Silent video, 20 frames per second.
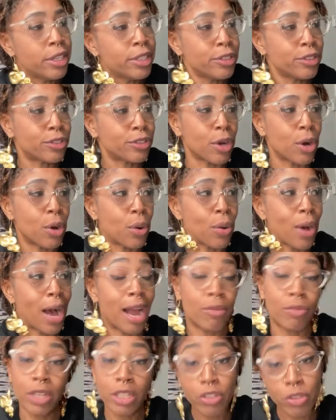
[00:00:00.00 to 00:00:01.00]
So
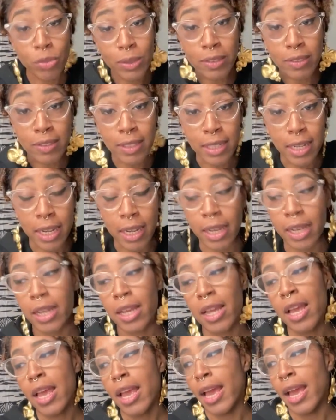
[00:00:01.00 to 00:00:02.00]
I retwisted
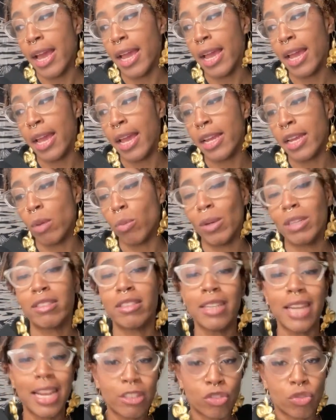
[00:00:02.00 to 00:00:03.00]
it, and it
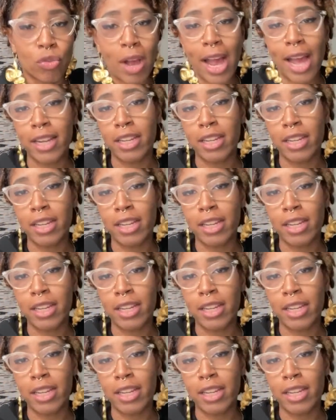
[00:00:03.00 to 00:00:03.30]
wasn't as dry.